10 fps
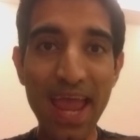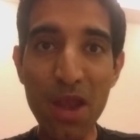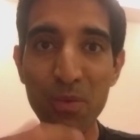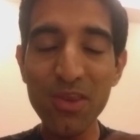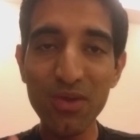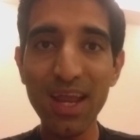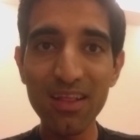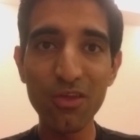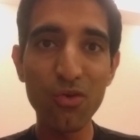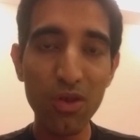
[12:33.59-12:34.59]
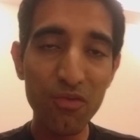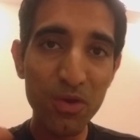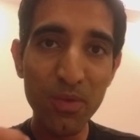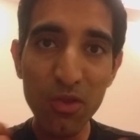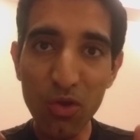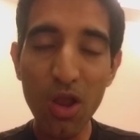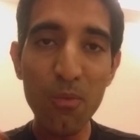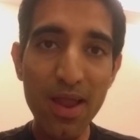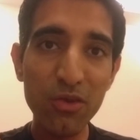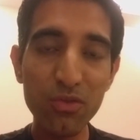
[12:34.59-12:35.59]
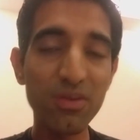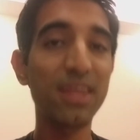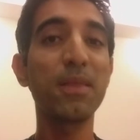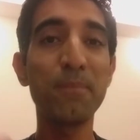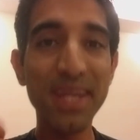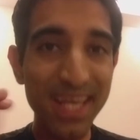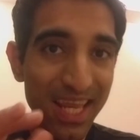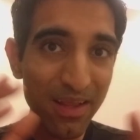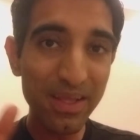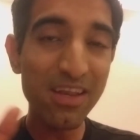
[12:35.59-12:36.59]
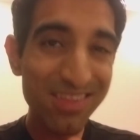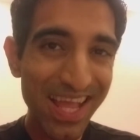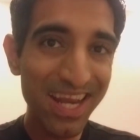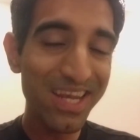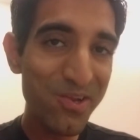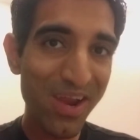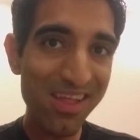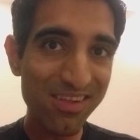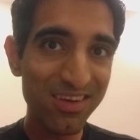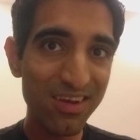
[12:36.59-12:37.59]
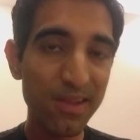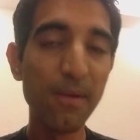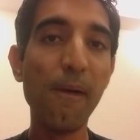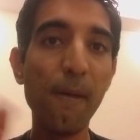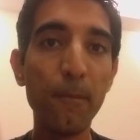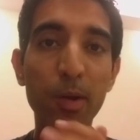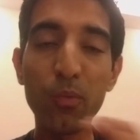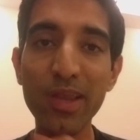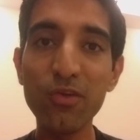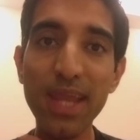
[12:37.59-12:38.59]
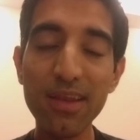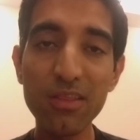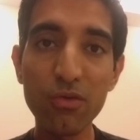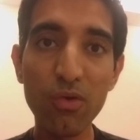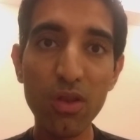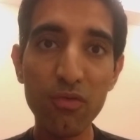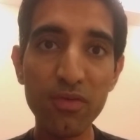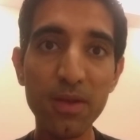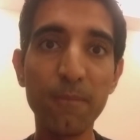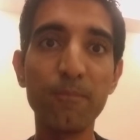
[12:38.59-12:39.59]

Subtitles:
And when you get in the role of it, when you call 1, 2, 3, in the beginning, it's likely you're hesitant. But when you get in the role of it,